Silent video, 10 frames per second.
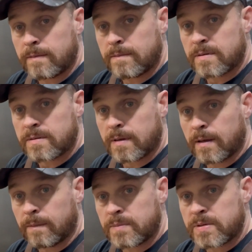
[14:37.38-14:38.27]
just to
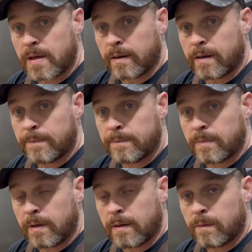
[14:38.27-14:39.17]
help seal it up
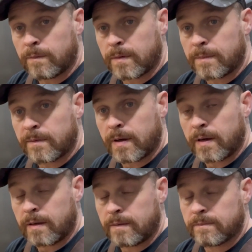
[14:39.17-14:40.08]
and hopefully prevent
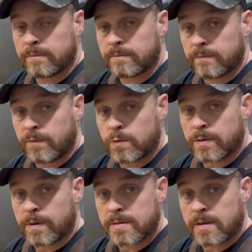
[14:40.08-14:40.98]
any
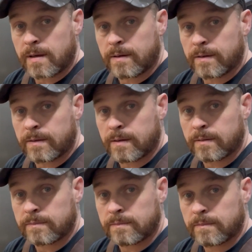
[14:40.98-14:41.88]
future rusting here in the
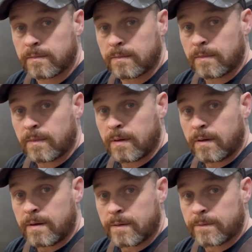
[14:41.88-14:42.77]

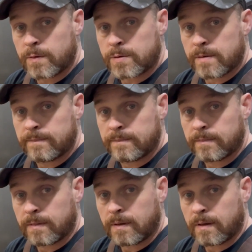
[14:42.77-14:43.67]
near future.
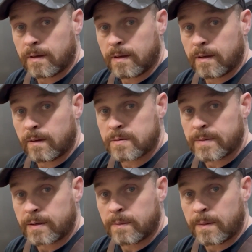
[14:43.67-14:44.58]
I don't
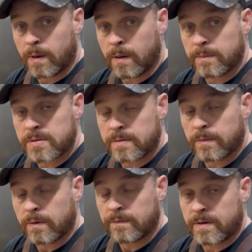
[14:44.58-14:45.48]
expect too many problems,
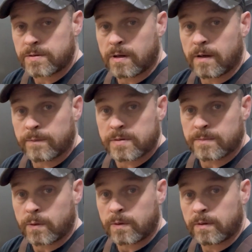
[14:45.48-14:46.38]
and we'll finish it off with some
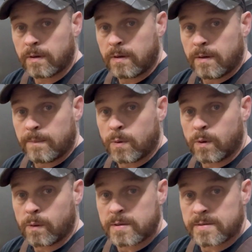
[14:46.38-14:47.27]
more
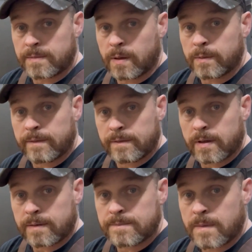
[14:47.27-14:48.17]
pour once I'm done with everything.